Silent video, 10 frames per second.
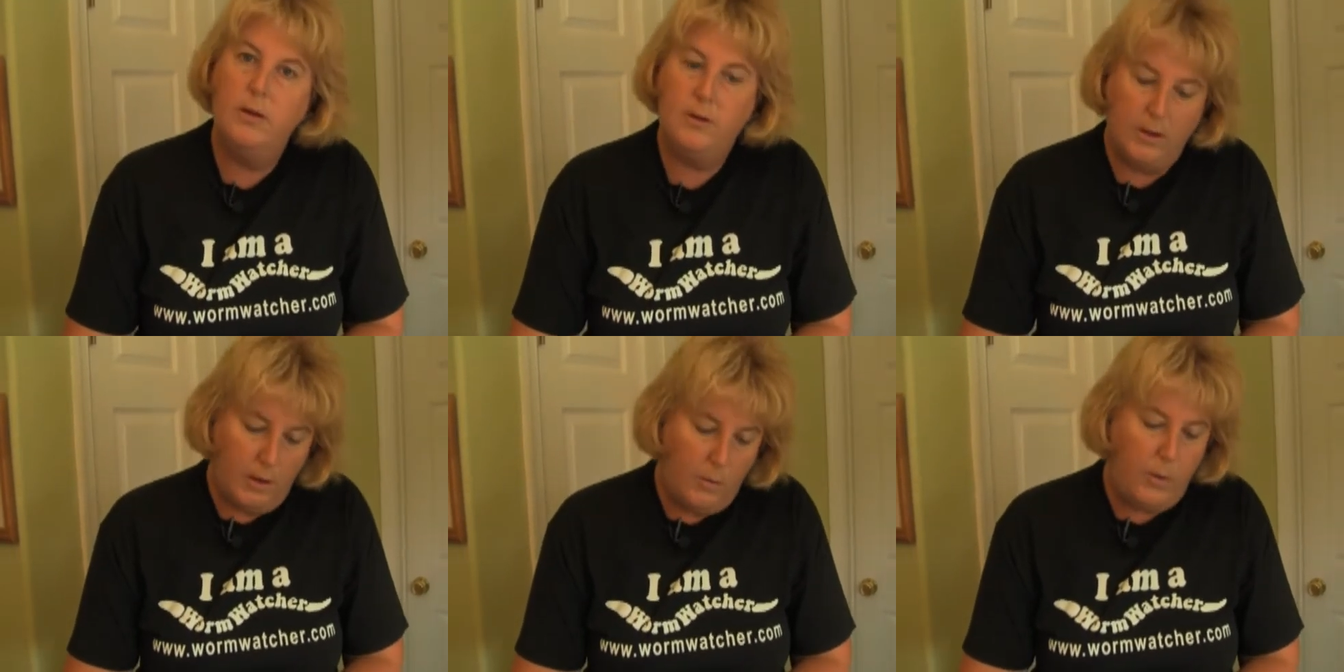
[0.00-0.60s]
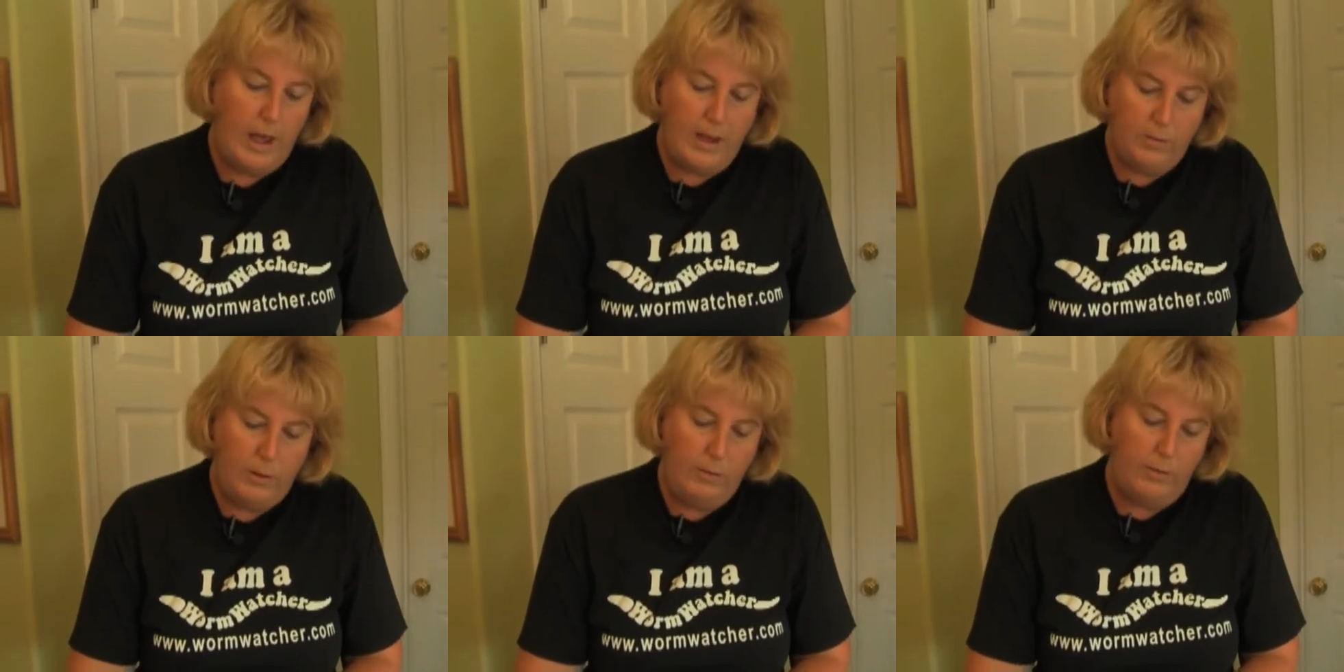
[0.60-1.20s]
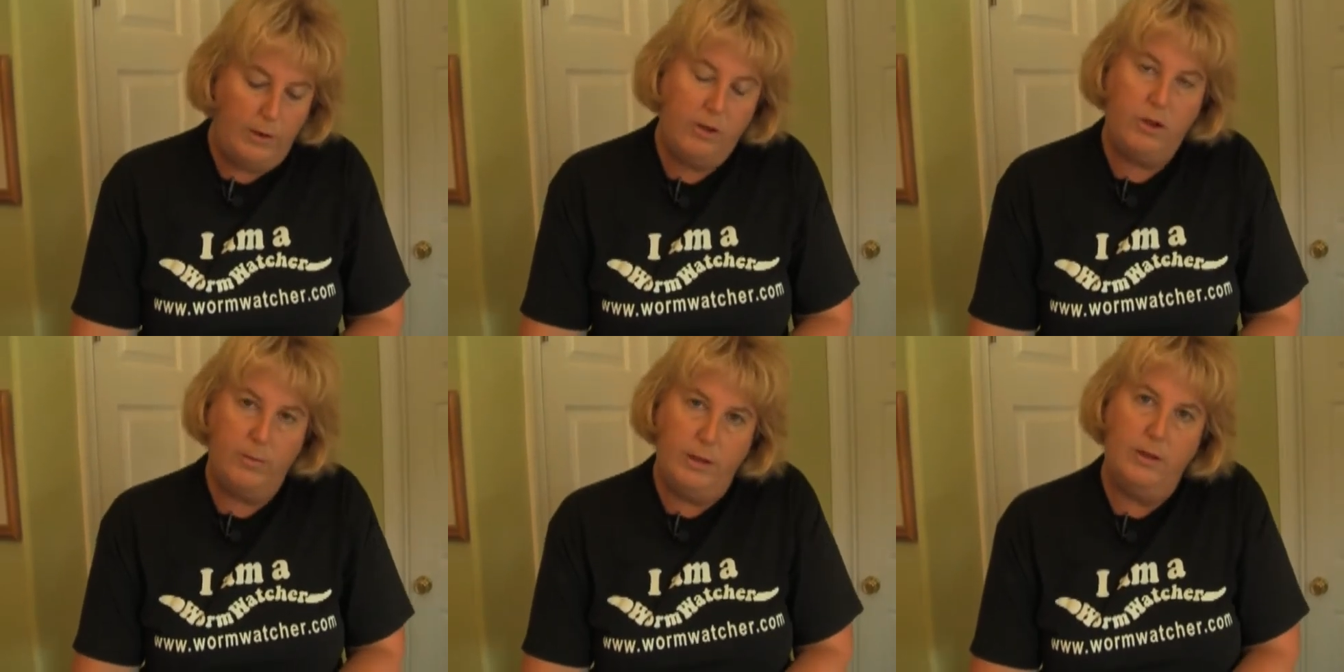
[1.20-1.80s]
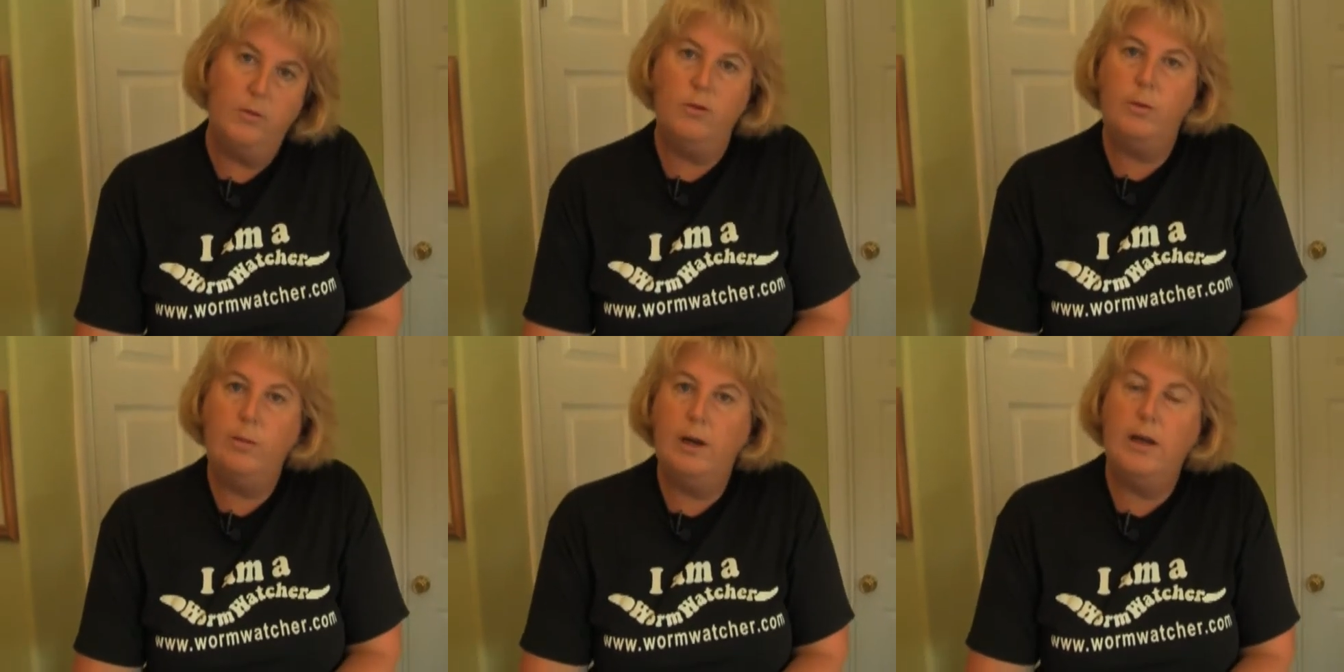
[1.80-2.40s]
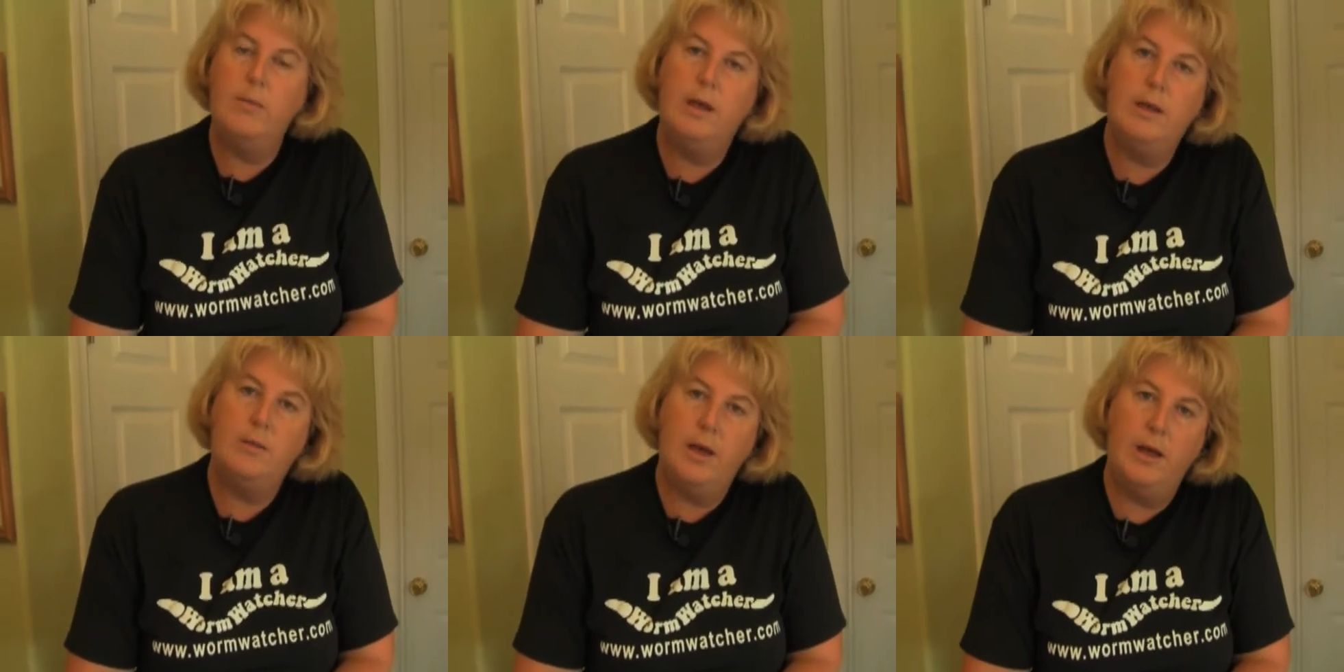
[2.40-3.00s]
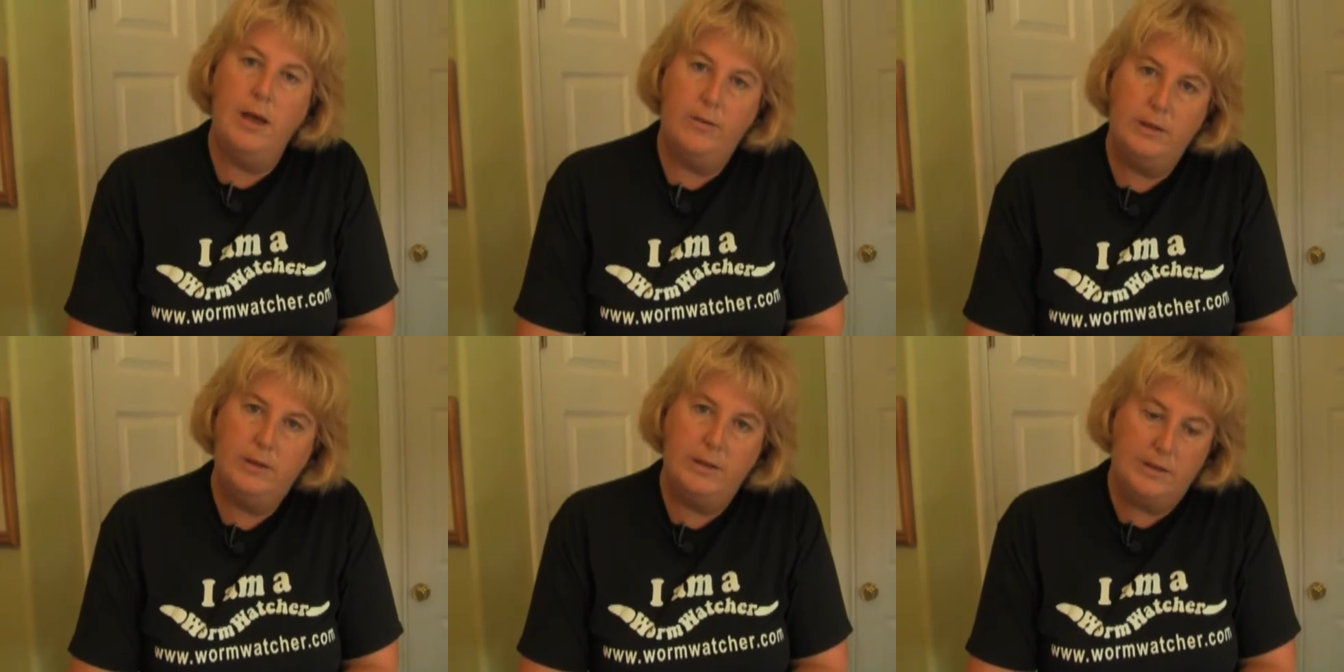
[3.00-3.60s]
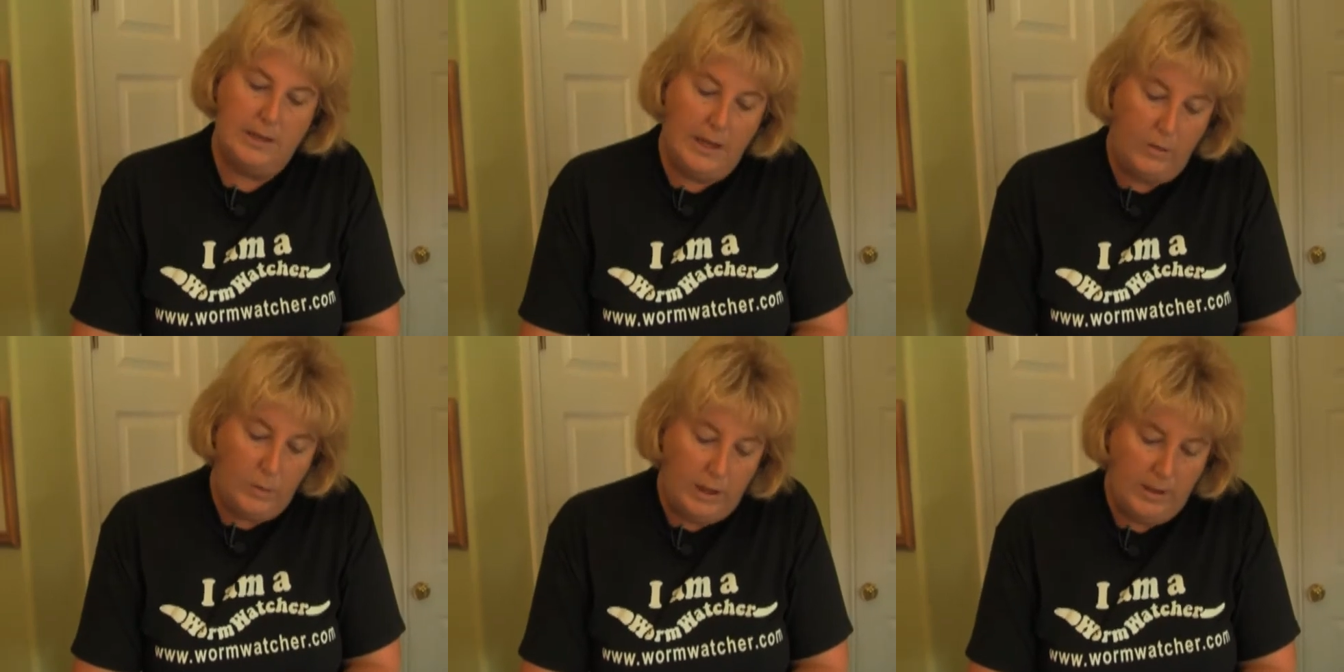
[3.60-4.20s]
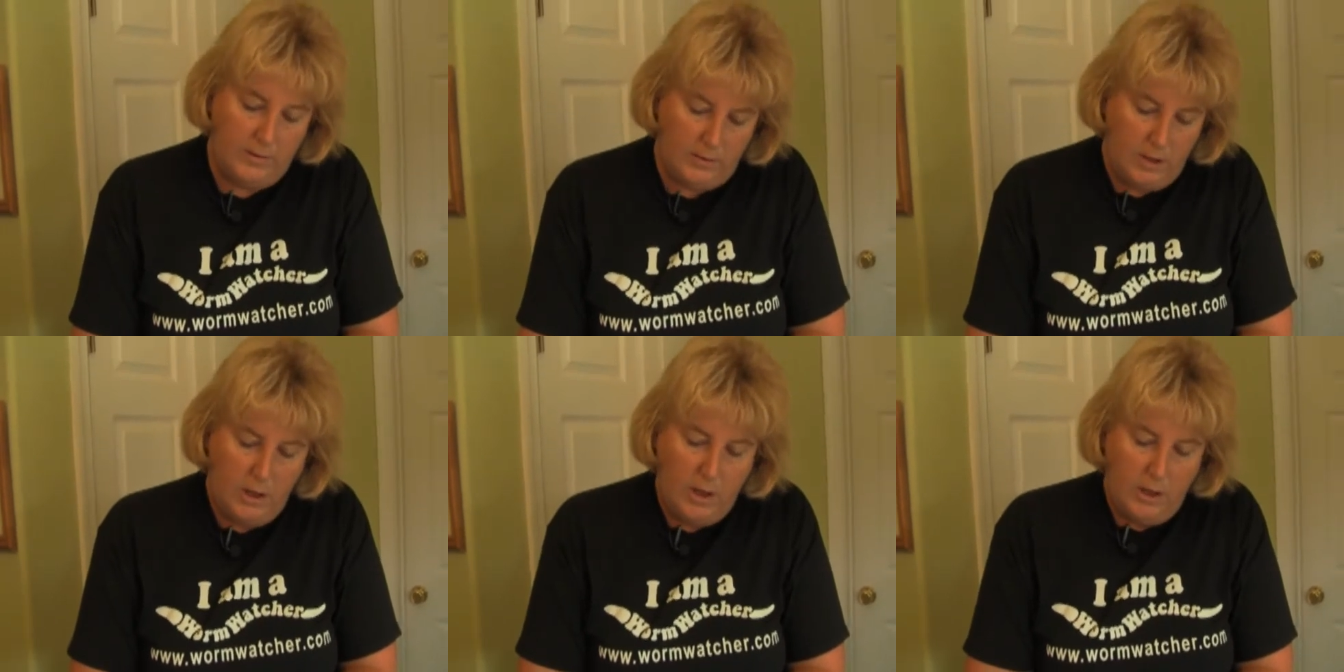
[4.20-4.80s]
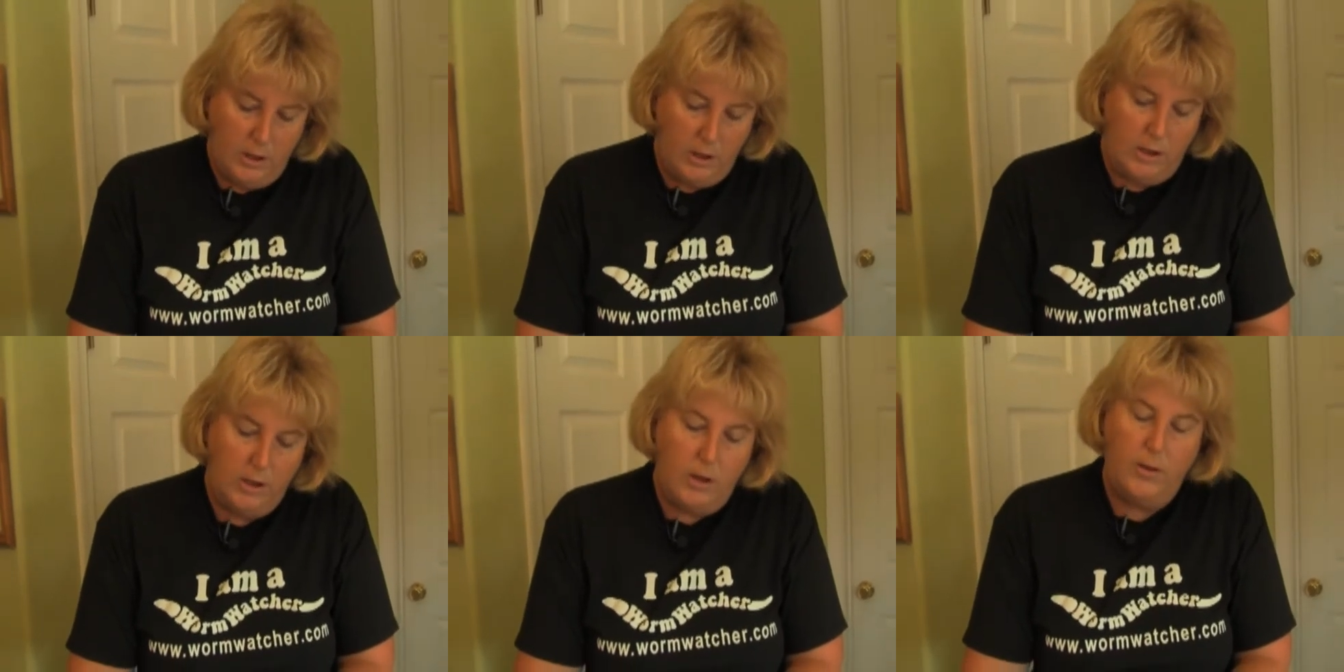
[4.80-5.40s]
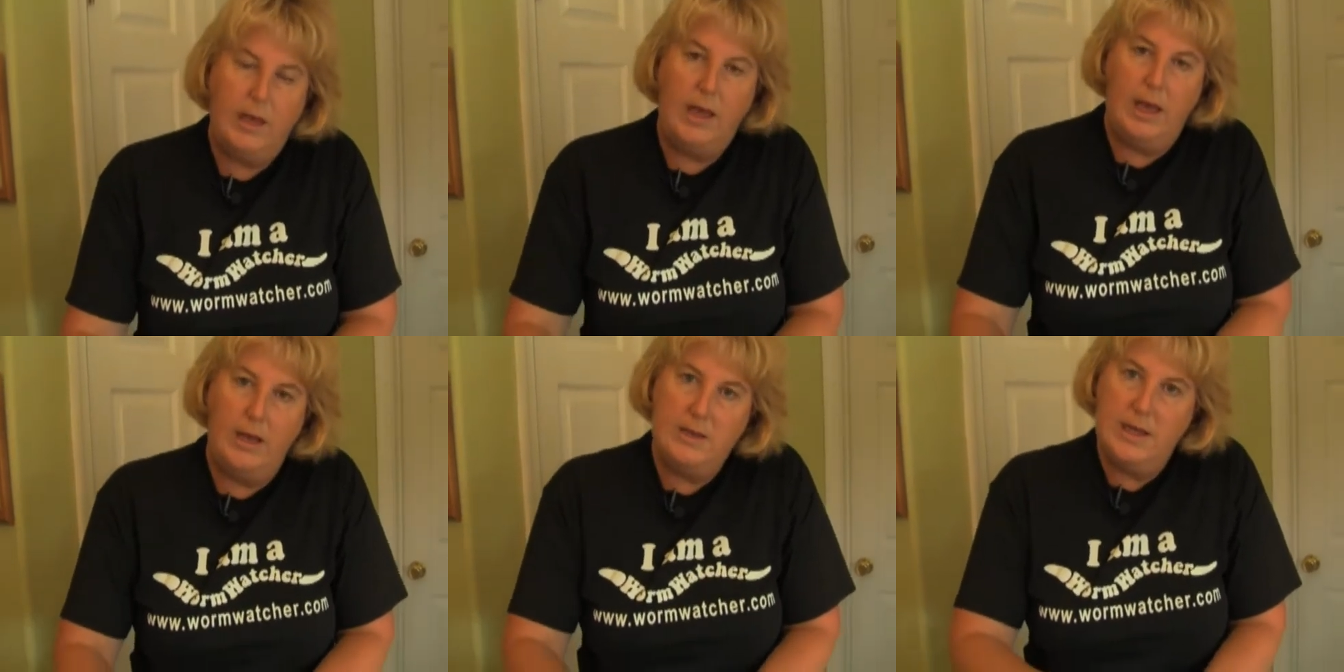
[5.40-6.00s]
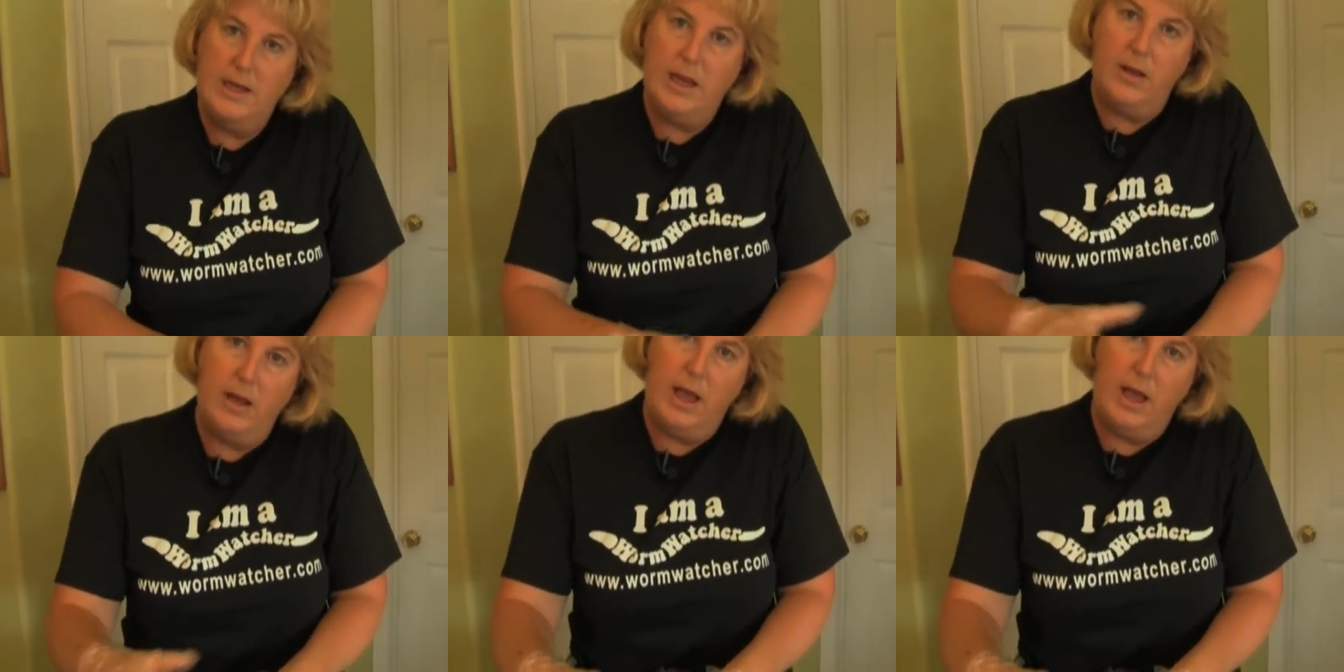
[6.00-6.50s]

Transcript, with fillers: So as we refresh our bins, which we recommend about every 6 to 8 weeks, you're going to go ahead and take out